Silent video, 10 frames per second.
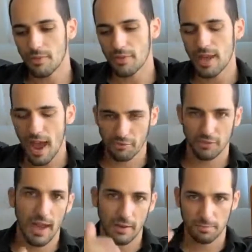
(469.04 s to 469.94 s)

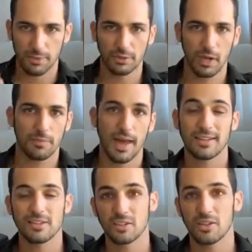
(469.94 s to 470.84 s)
after that, build up
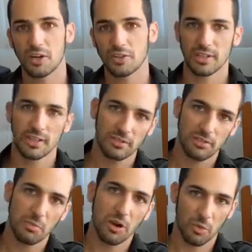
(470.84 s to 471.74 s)
that seduction.
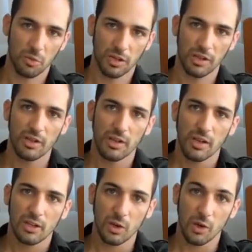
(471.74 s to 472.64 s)
And tomorrow we're
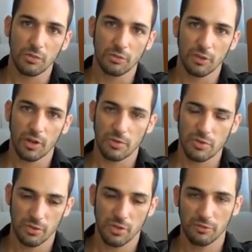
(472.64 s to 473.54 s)
gonna go over. I'm gonna
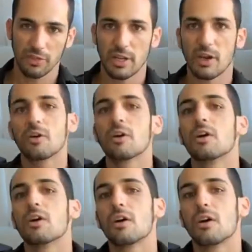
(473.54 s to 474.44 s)
shoot another video
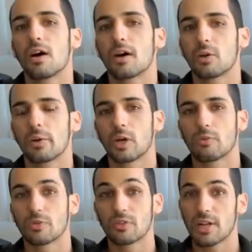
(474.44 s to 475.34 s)
going
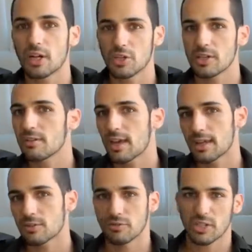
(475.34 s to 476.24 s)
over seduction
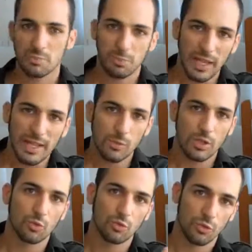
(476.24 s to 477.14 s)
and sort of explaining
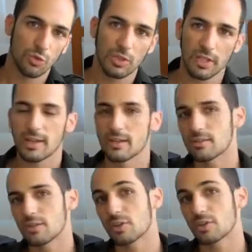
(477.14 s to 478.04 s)
what it truly
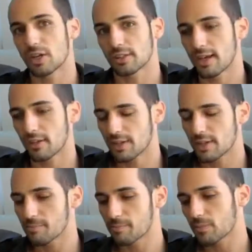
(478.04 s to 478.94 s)
is, and you can check that out
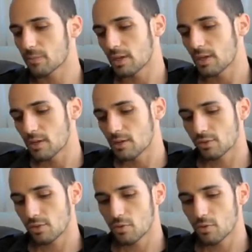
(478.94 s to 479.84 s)
then.
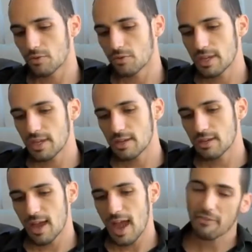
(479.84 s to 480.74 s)
So
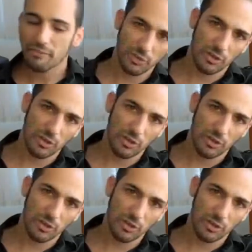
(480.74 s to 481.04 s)
after it all